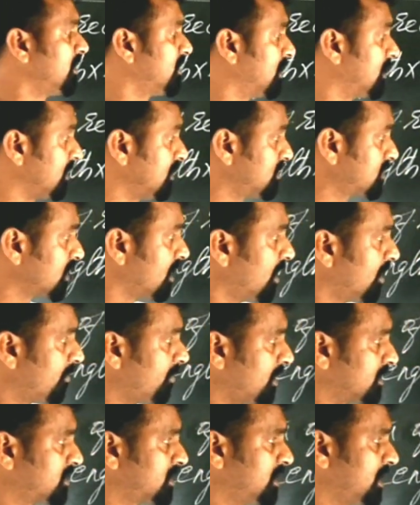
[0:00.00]
That is,
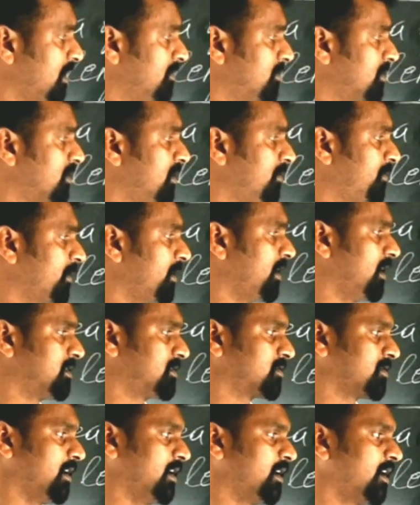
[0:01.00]
first term 25a
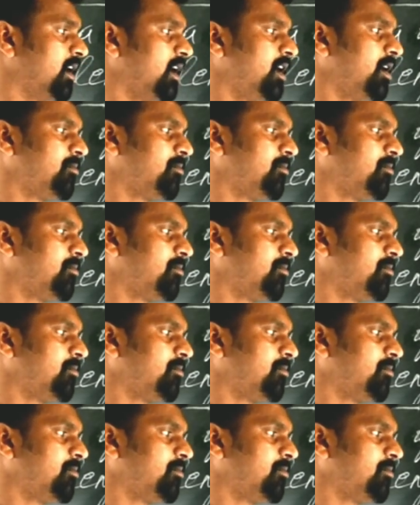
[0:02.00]
square